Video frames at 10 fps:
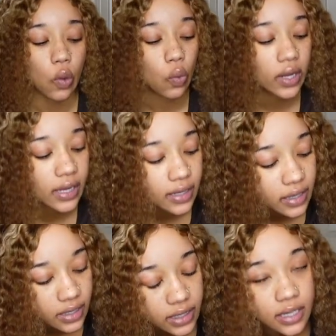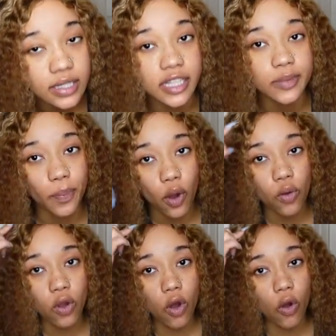what it does is
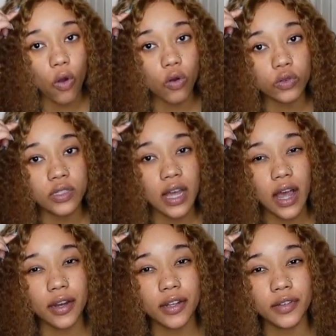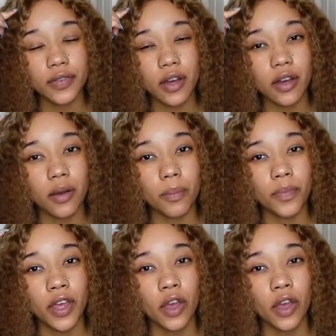poke holes kind of um,